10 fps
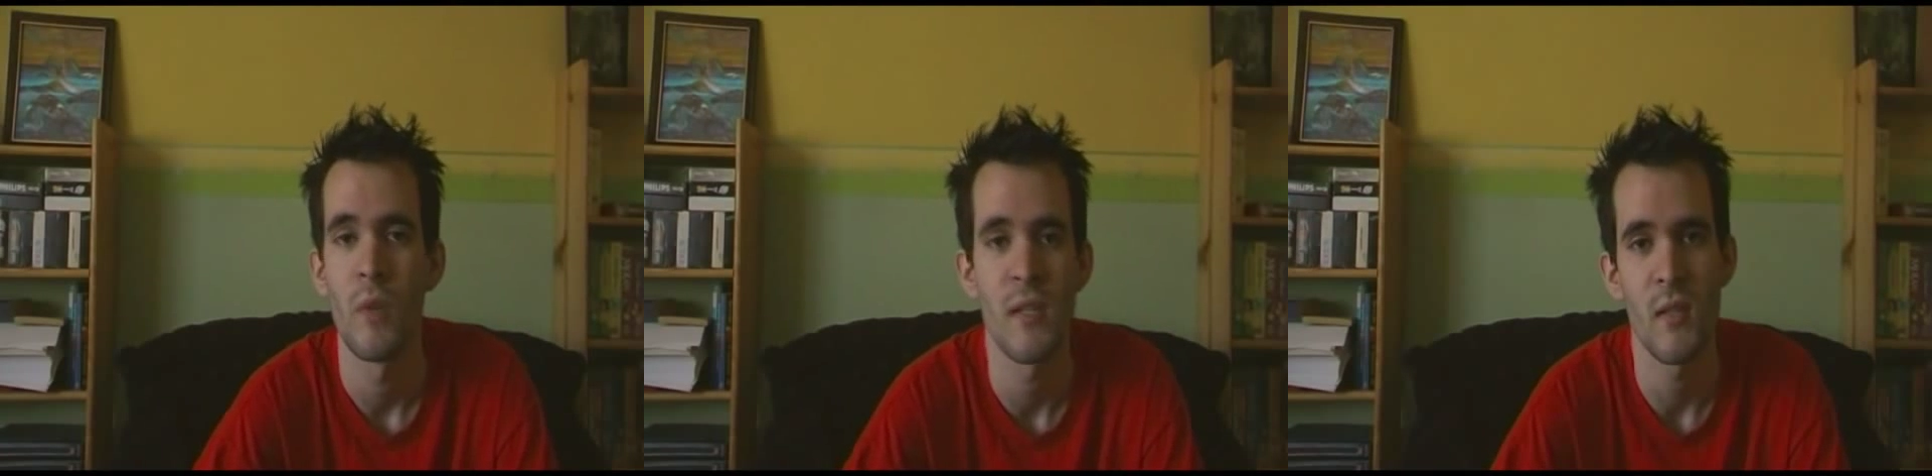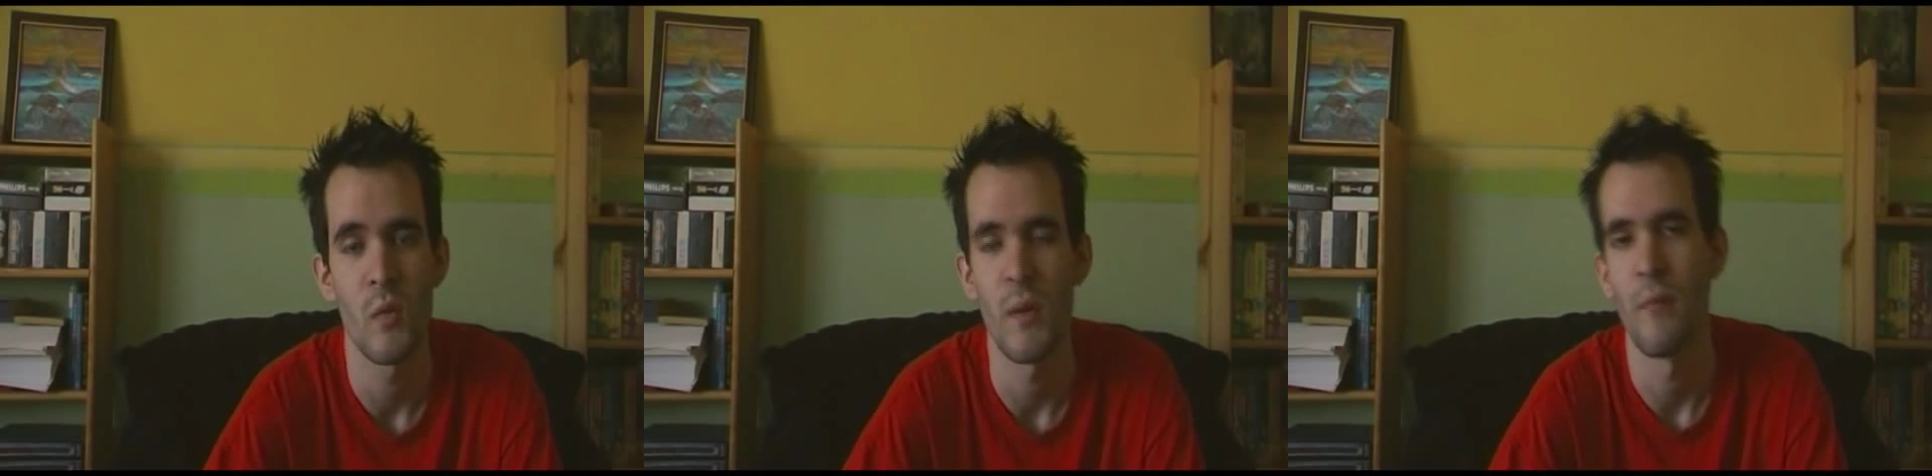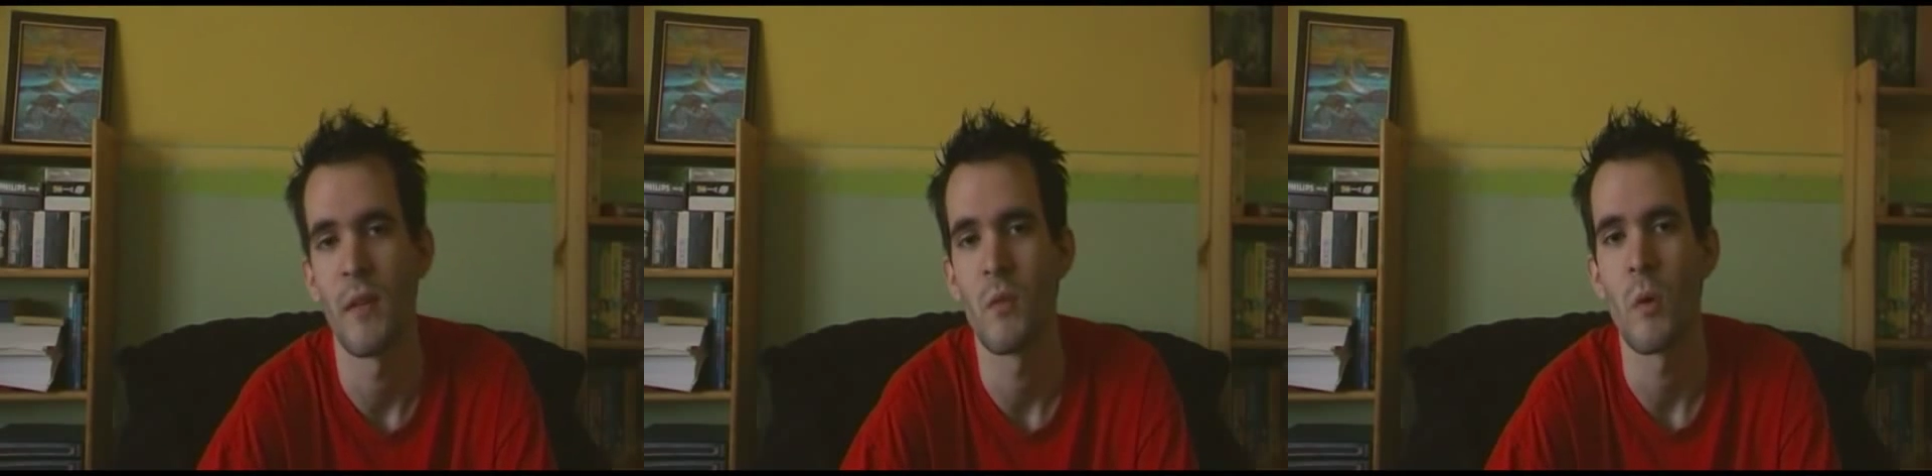It's still
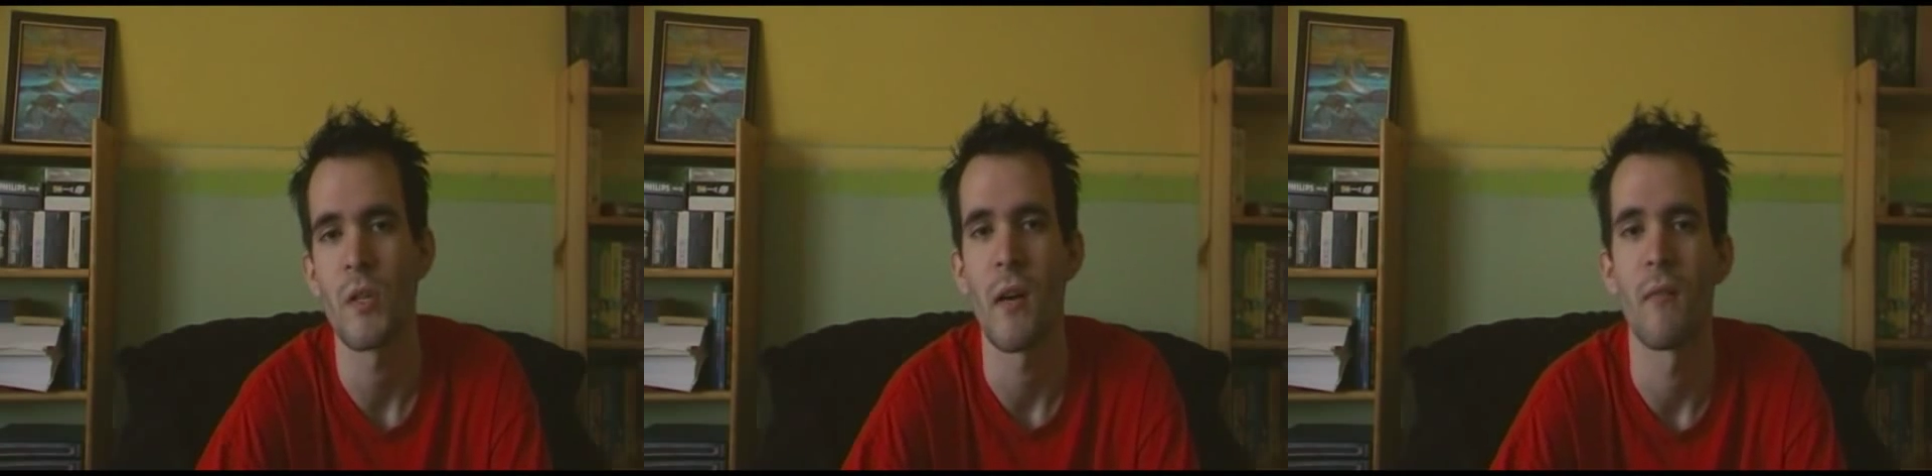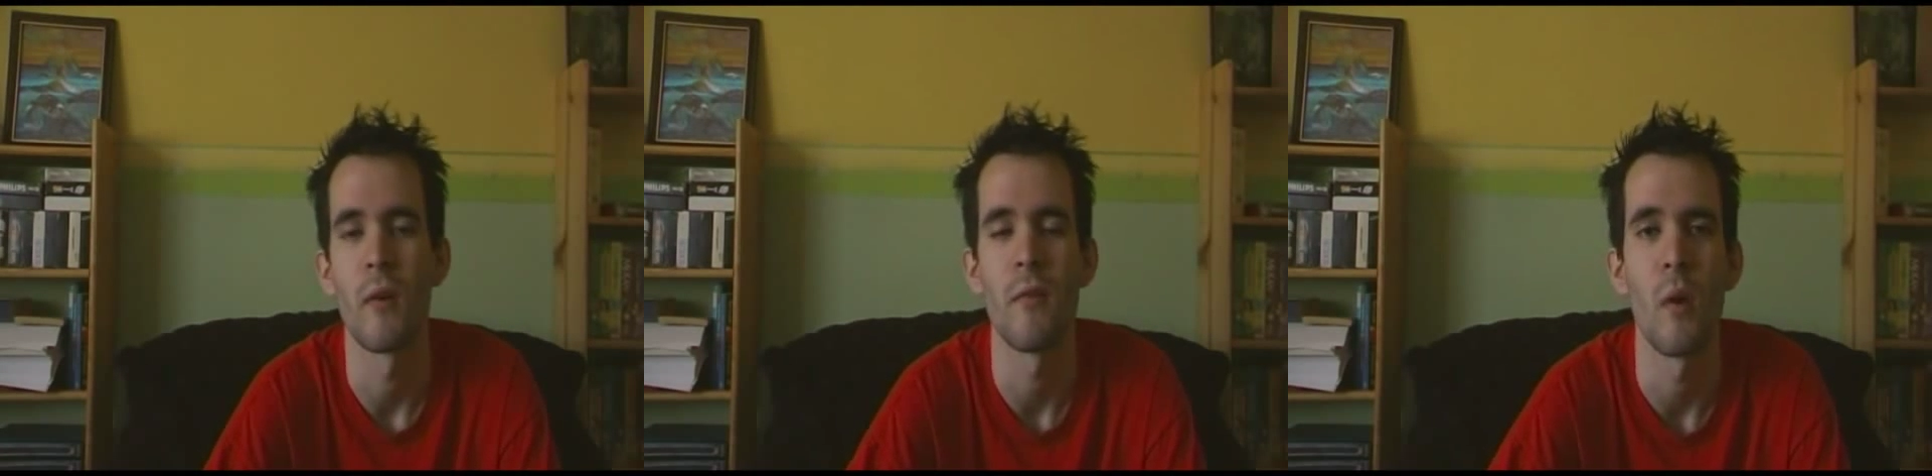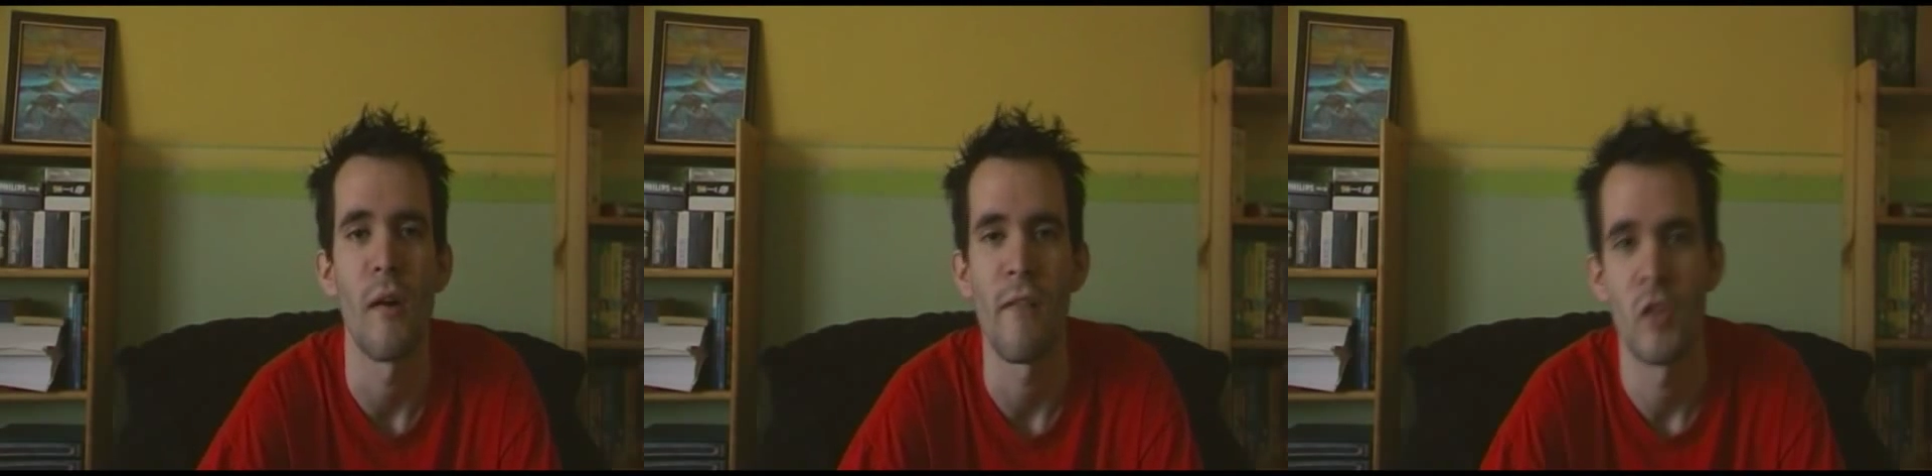something to watch out for
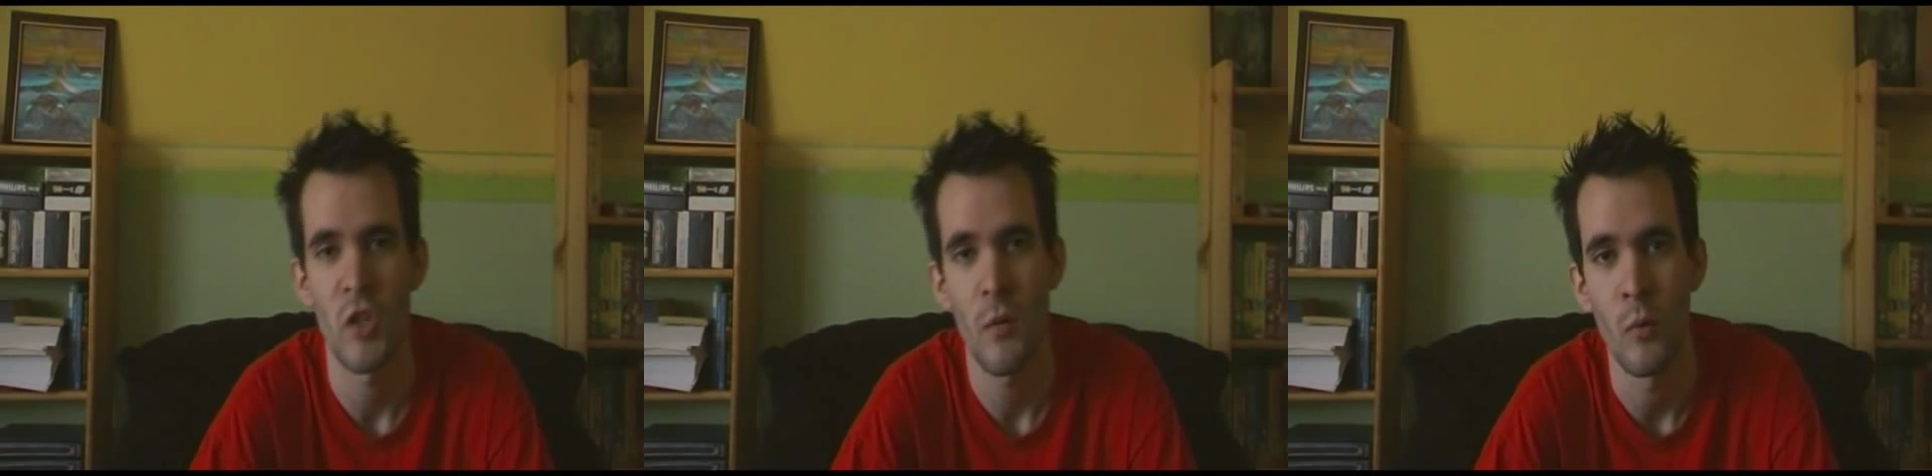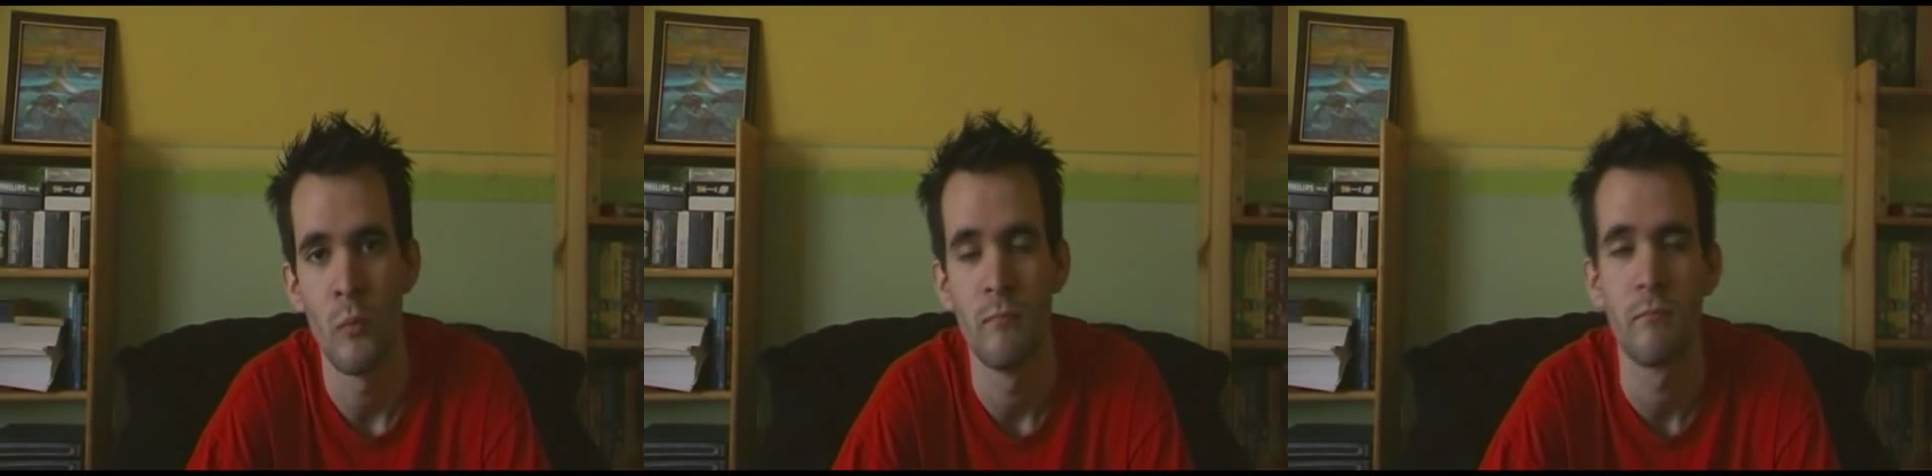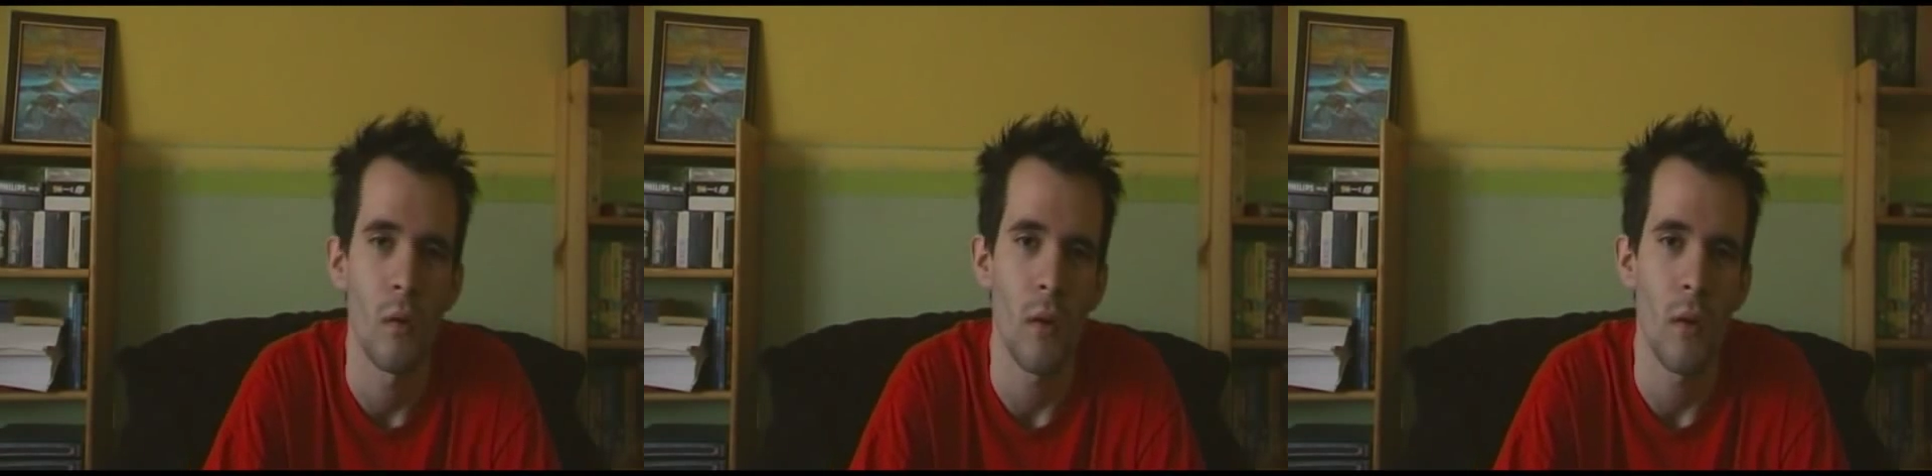if you are having trouble.